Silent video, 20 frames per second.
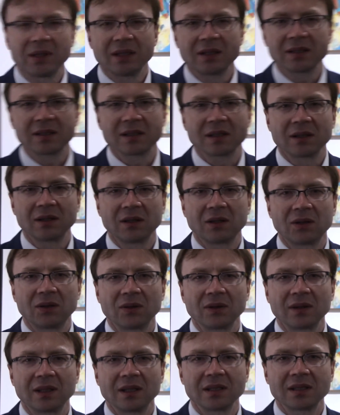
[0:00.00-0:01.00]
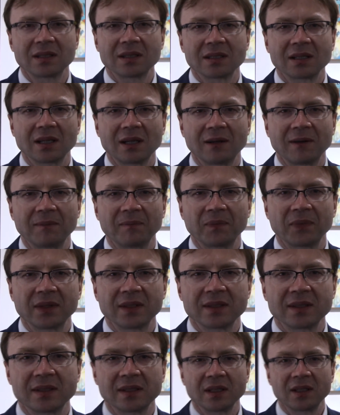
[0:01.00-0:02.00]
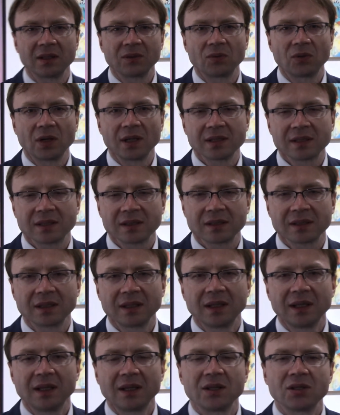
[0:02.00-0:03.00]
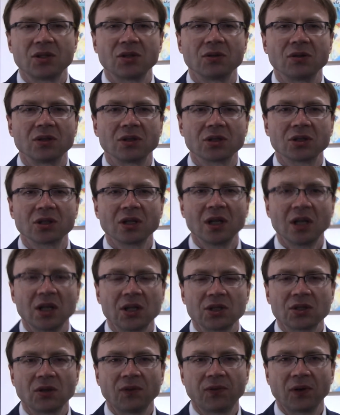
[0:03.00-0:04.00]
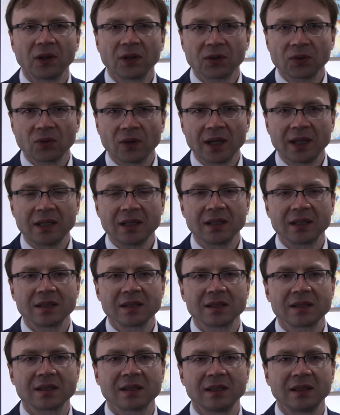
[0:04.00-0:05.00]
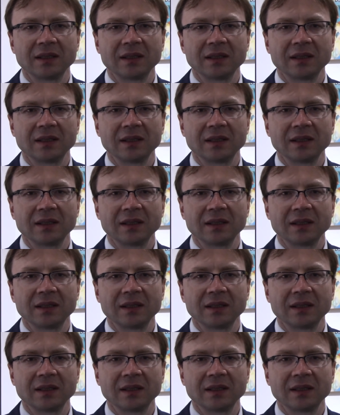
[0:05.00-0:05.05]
years ago this city was Jewish. So for Lithuanians,